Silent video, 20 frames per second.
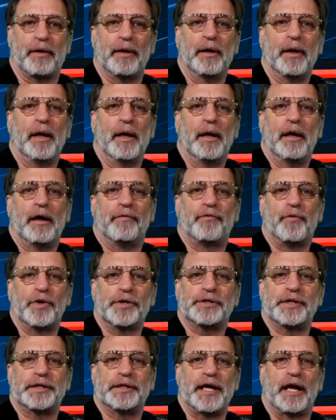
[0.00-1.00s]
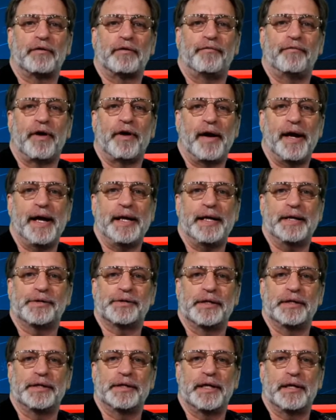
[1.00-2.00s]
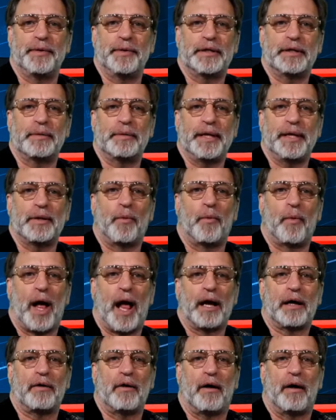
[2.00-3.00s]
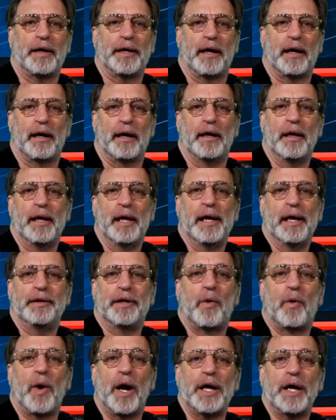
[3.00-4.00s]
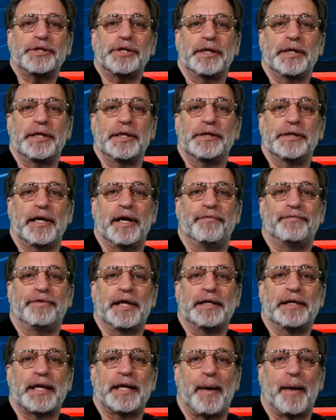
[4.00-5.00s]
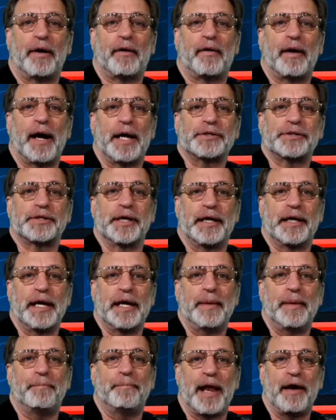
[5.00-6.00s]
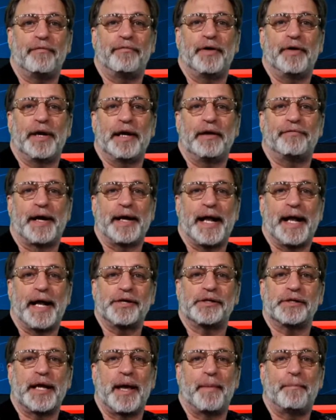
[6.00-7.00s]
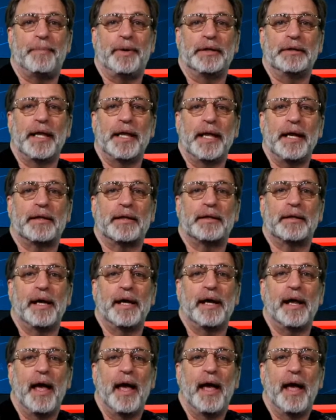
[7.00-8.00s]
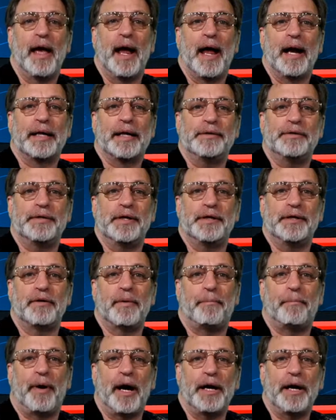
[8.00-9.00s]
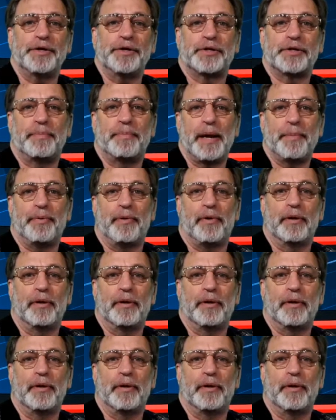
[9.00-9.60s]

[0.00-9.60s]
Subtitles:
Of course, the Delta variant is continuing to be the wild card here. The question is if the Democrats can keep benefiting financially and politically and continue to punish the people